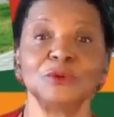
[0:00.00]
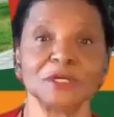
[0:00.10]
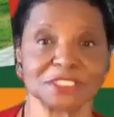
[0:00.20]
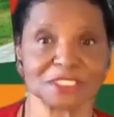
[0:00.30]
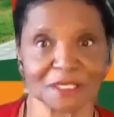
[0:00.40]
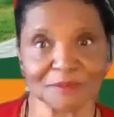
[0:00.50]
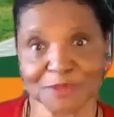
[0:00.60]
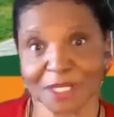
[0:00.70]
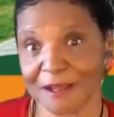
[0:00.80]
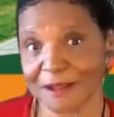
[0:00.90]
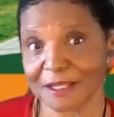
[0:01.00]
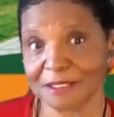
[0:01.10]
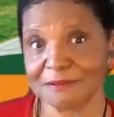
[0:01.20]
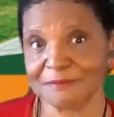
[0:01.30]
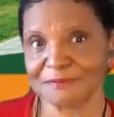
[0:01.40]
what's up
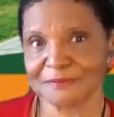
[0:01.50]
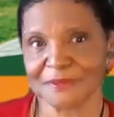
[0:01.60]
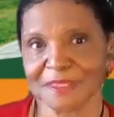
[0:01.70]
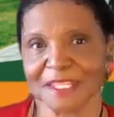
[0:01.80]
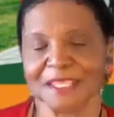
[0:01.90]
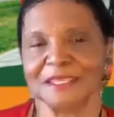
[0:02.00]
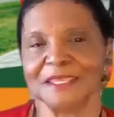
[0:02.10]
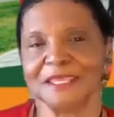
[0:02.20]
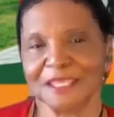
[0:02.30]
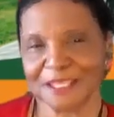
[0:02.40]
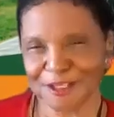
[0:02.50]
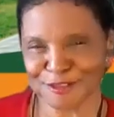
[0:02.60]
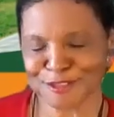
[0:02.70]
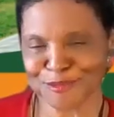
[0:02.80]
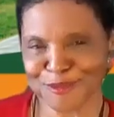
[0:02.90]
nod.
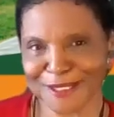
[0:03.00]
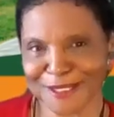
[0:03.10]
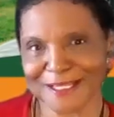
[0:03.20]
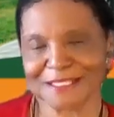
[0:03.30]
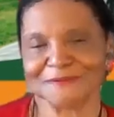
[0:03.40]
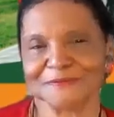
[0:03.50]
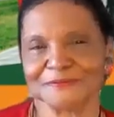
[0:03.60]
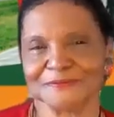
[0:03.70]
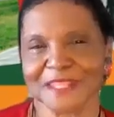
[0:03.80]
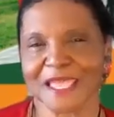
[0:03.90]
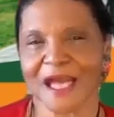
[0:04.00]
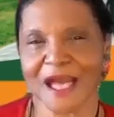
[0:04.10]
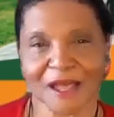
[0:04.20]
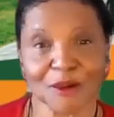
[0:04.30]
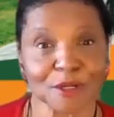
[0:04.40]
Here's why.
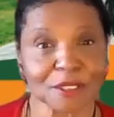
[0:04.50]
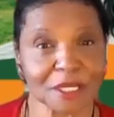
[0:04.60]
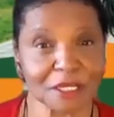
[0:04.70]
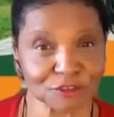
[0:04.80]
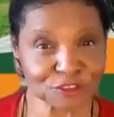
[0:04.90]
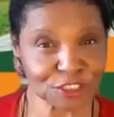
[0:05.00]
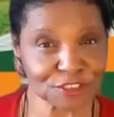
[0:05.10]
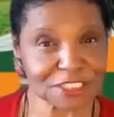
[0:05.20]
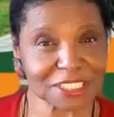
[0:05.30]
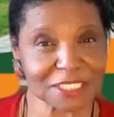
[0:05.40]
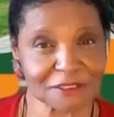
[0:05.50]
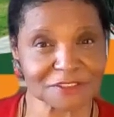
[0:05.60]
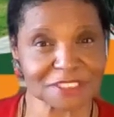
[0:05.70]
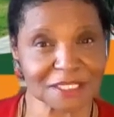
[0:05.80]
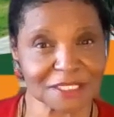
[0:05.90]
Our culture
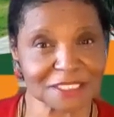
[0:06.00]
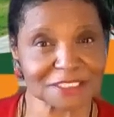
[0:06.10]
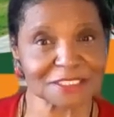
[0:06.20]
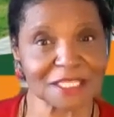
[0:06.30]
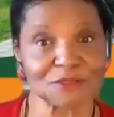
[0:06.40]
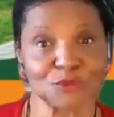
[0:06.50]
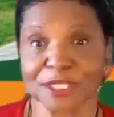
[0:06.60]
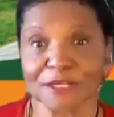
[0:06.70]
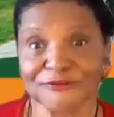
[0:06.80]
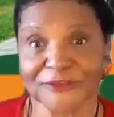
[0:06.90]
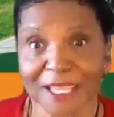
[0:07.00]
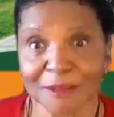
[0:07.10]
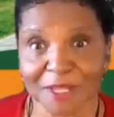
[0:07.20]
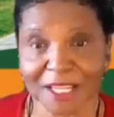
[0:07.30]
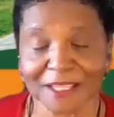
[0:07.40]
tells us that we're
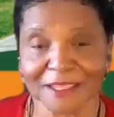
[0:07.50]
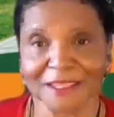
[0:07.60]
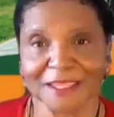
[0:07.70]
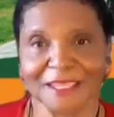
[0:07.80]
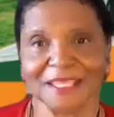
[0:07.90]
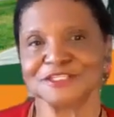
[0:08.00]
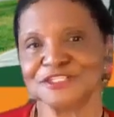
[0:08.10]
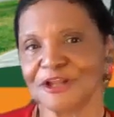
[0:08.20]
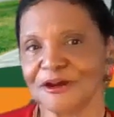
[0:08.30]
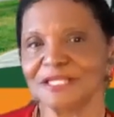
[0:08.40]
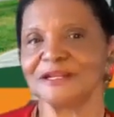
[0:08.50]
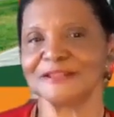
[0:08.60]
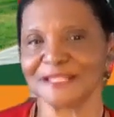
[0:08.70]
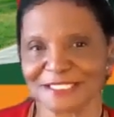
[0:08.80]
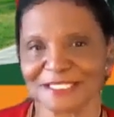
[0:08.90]
family. It started
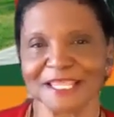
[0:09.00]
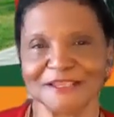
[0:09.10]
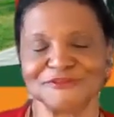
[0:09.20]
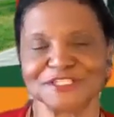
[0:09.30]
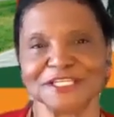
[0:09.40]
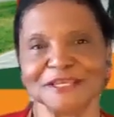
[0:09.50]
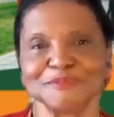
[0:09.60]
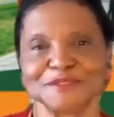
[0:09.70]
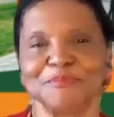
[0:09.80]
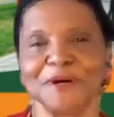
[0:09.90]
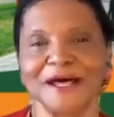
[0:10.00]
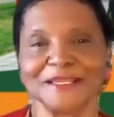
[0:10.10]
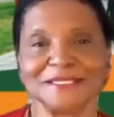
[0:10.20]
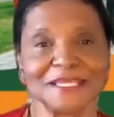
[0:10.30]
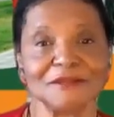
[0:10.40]
on the slave ships,
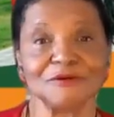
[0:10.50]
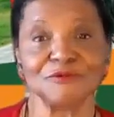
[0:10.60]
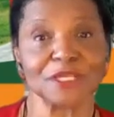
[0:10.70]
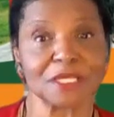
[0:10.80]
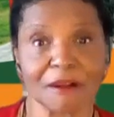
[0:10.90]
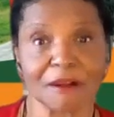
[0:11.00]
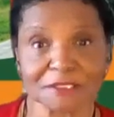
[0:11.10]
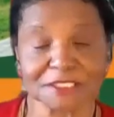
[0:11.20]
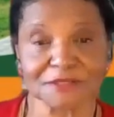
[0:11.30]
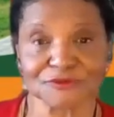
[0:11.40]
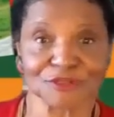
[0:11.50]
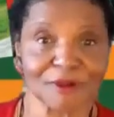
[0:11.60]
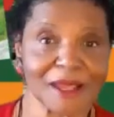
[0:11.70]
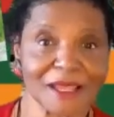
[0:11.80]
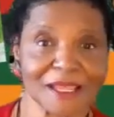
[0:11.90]
bonding regardless of
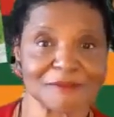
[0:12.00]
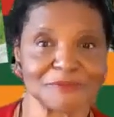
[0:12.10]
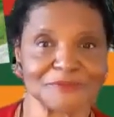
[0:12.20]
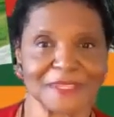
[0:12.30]
tribe